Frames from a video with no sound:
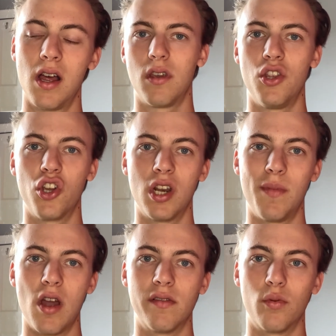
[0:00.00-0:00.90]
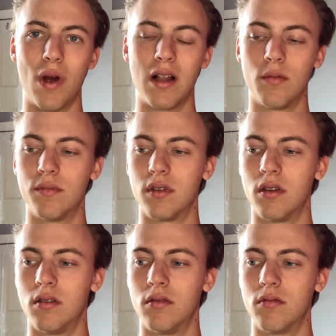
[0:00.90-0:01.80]
and you're going to be overwhelmed
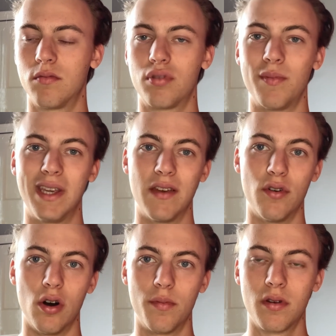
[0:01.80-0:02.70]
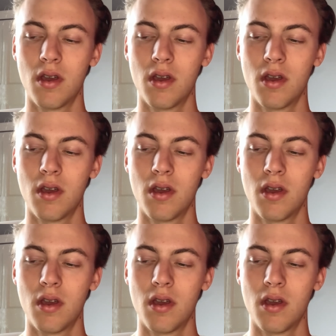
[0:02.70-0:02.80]
and probably give up.